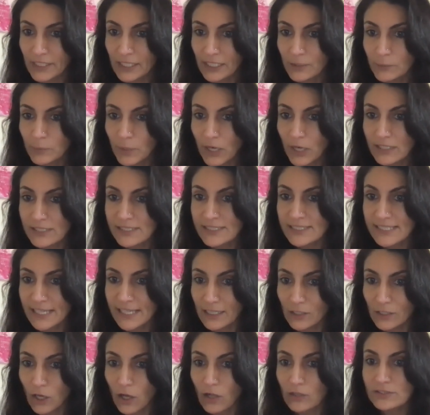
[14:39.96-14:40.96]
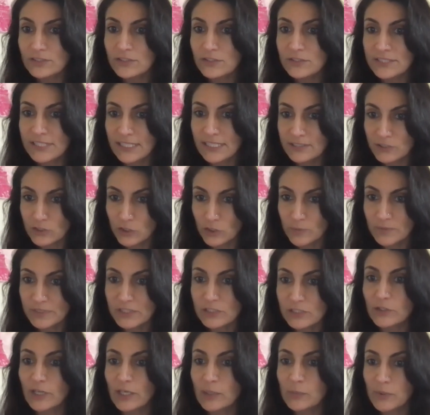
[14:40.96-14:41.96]
Pastel also says Zoom
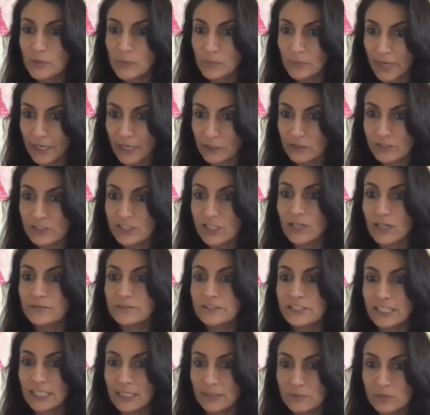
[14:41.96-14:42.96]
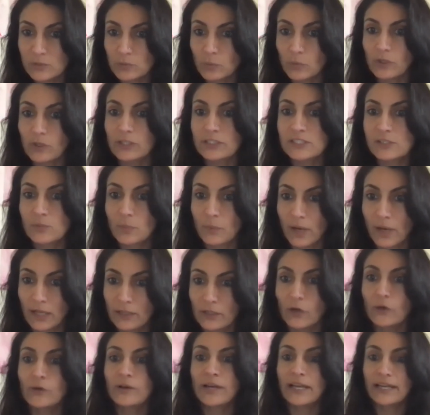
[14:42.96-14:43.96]
is great, but Microsoft Teams works
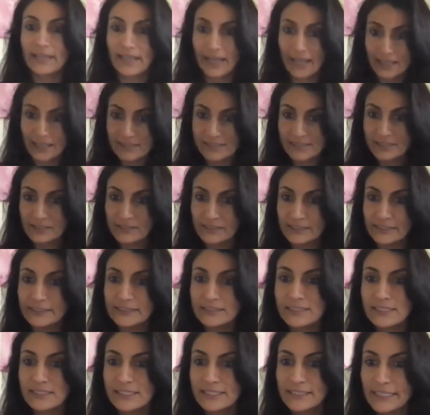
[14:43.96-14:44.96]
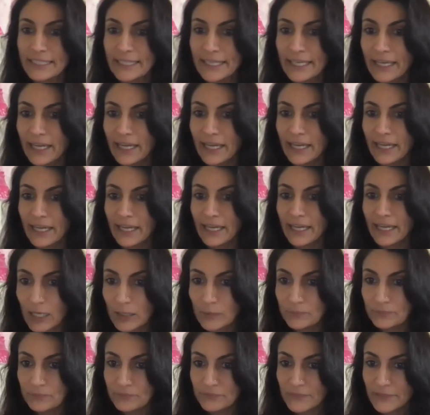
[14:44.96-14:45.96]
well. Okay, excellent.
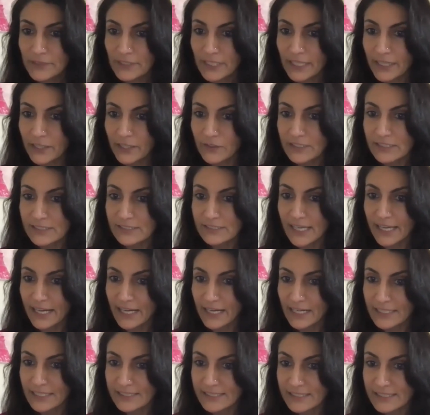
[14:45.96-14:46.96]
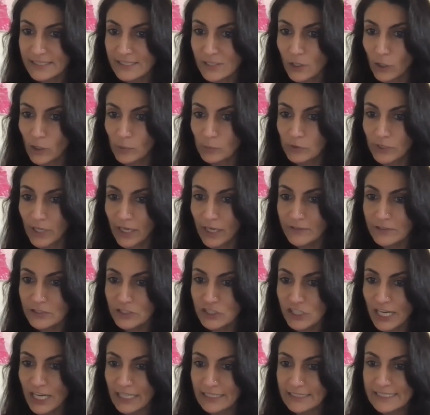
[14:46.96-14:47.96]
Carrie asks, are private
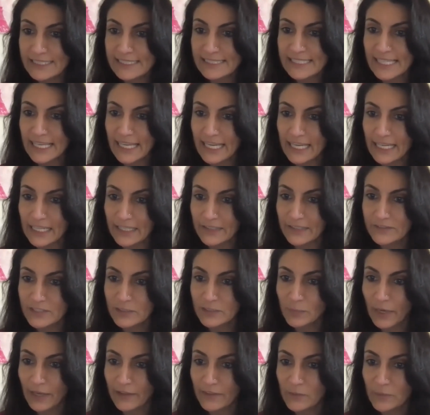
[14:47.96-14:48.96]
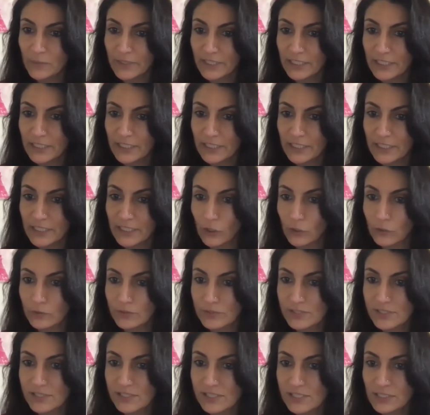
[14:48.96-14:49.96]
chats saved by the meeting
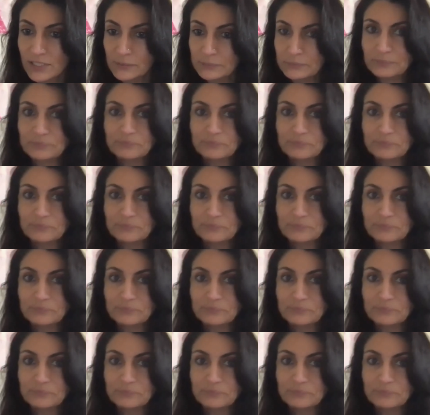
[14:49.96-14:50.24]
host?